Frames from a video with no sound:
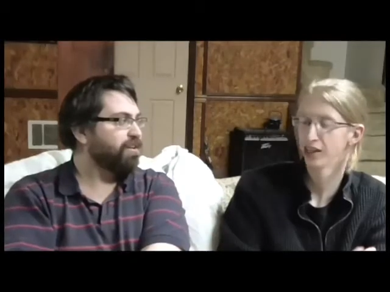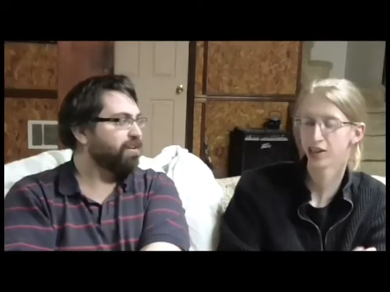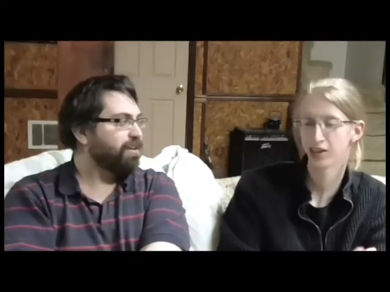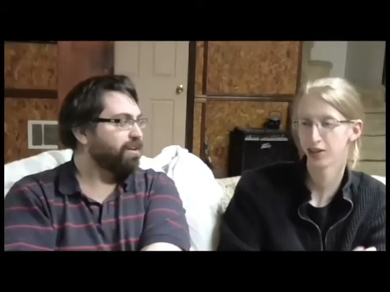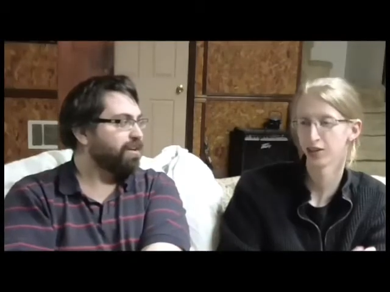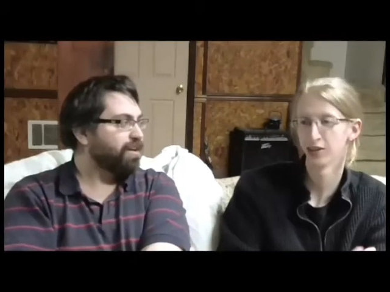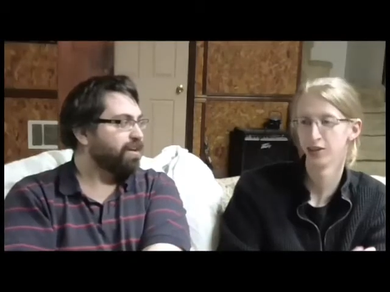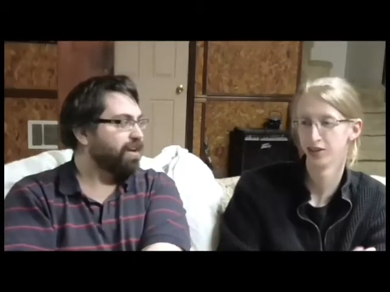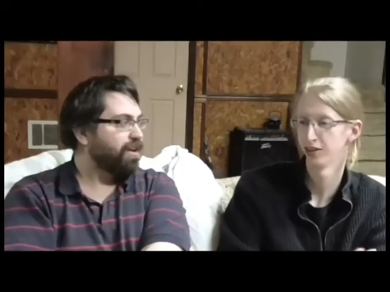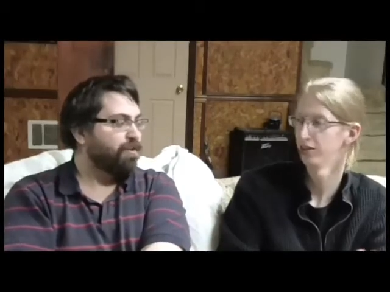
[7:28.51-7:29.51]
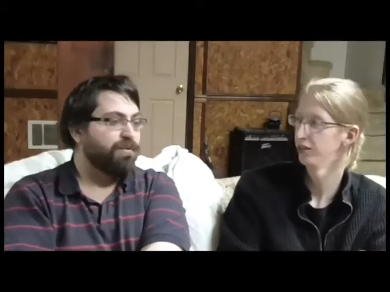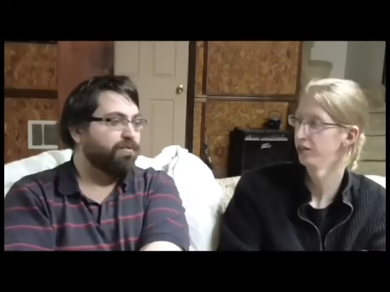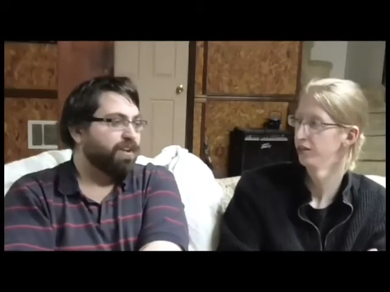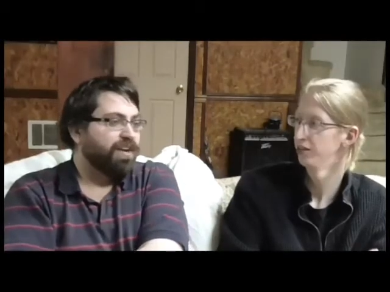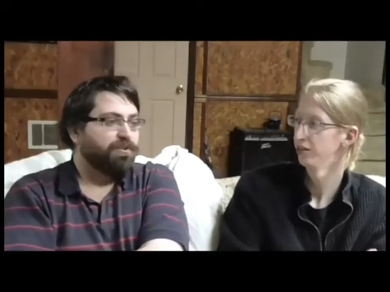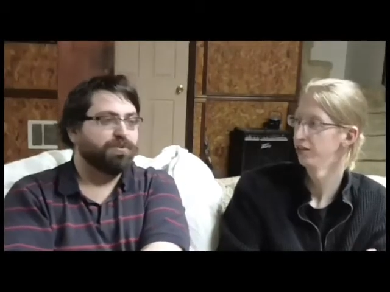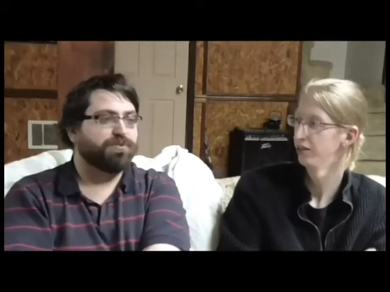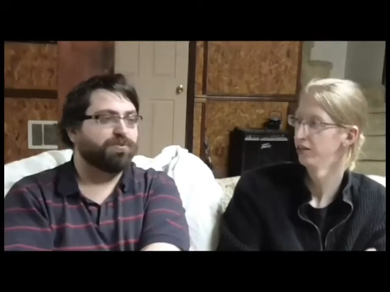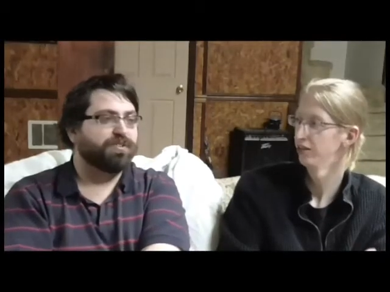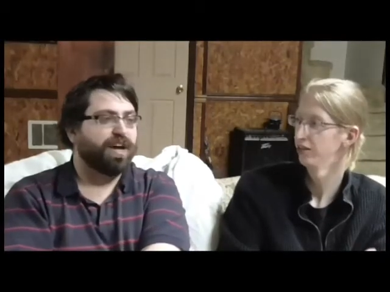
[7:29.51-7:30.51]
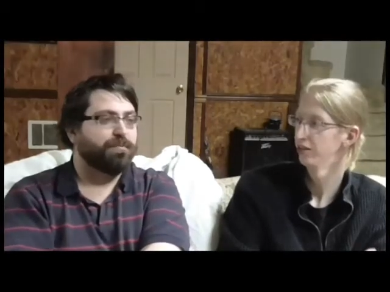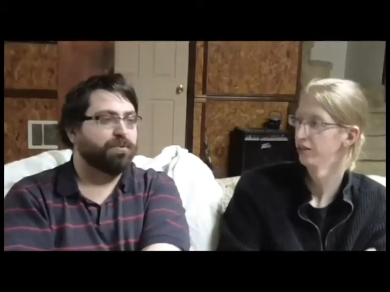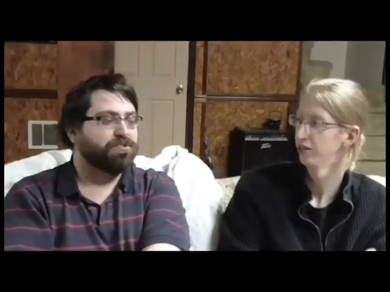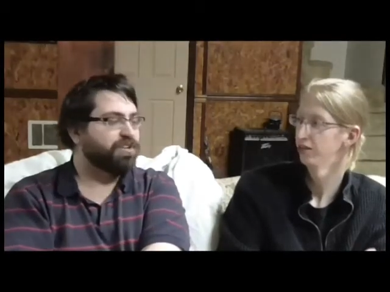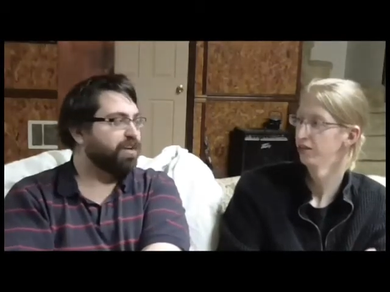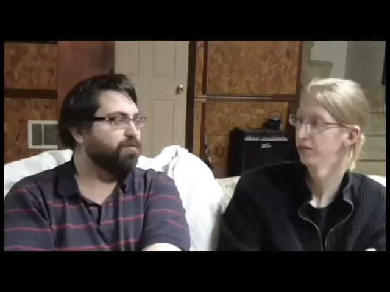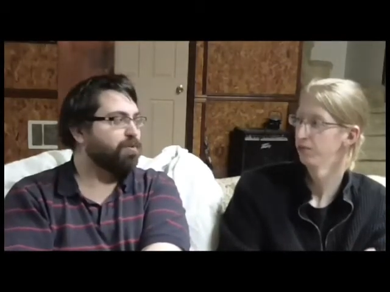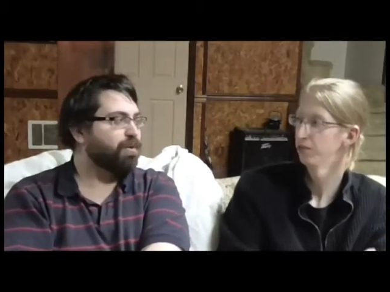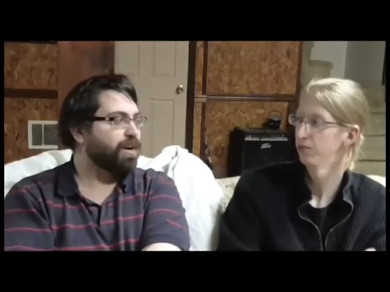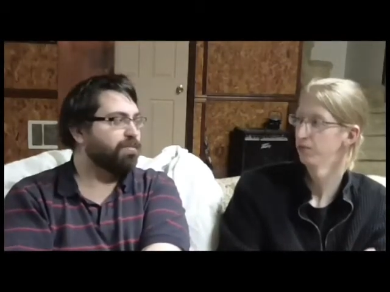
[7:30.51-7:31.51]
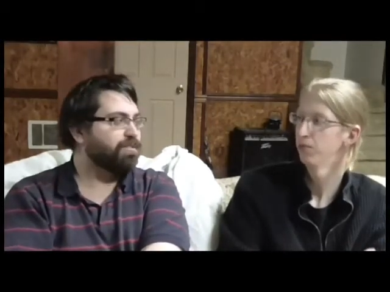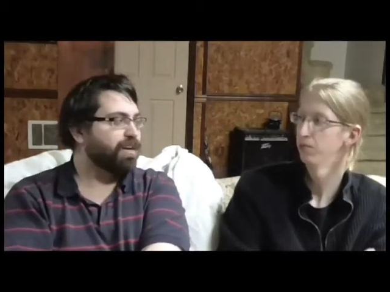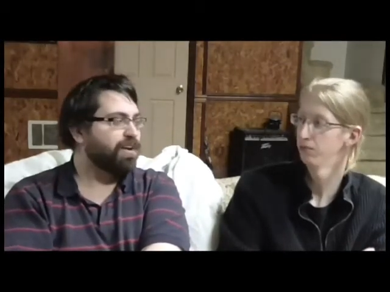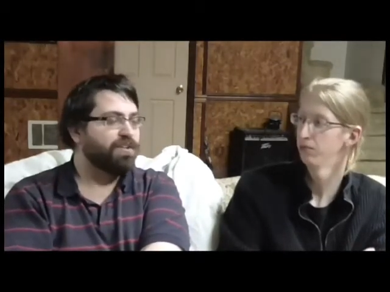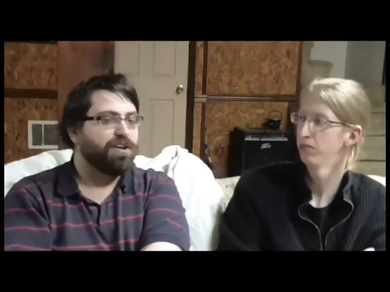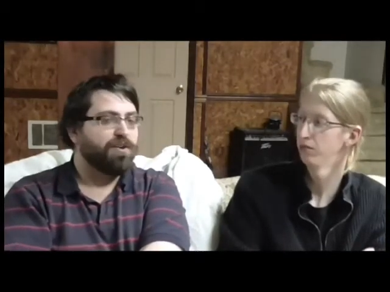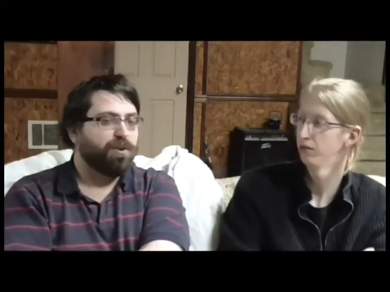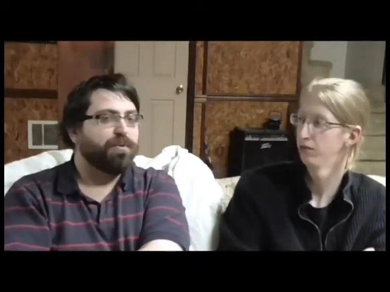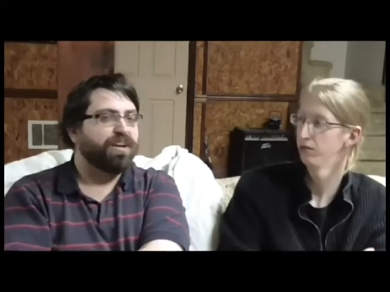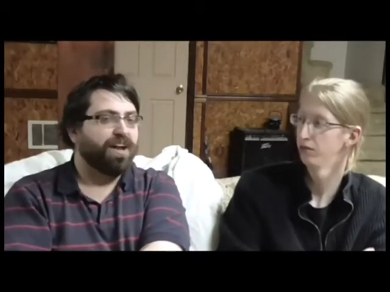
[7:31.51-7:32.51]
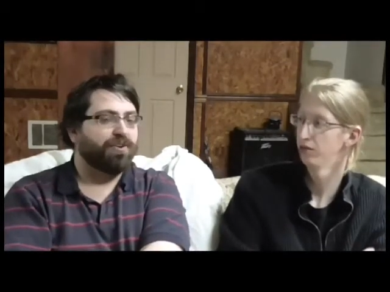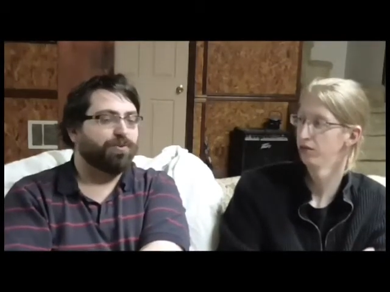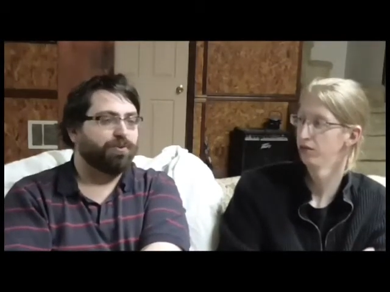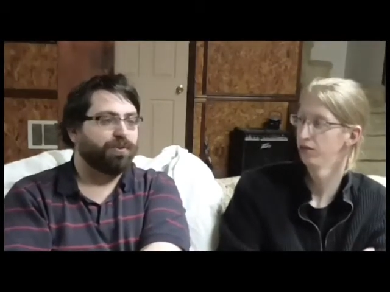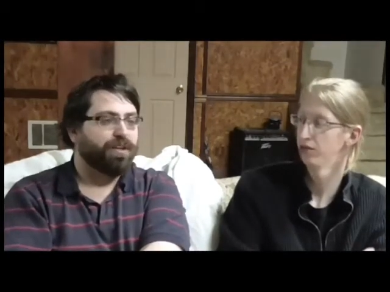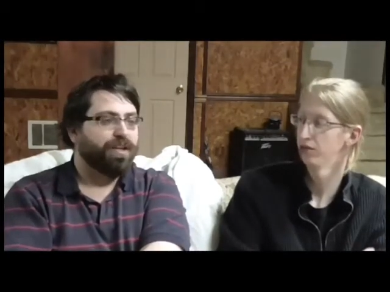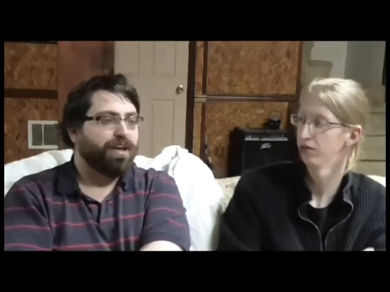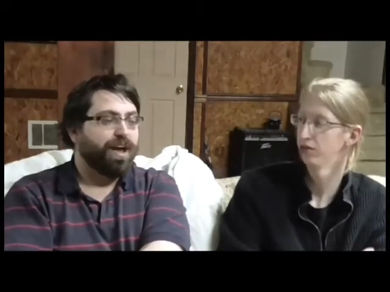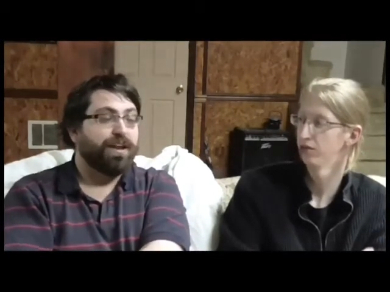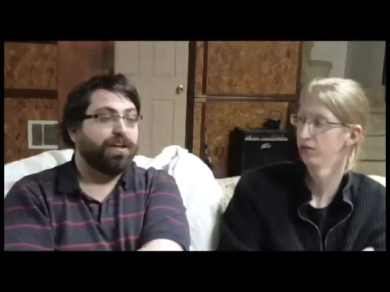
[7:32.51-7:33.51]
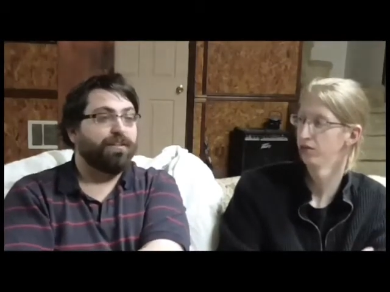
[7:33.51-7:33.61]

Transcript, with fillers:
Speaker 1: Yeah, I agree. It, or even like old school stop motion, like RoboCop style, mm-hmm. would have been kind of cool. And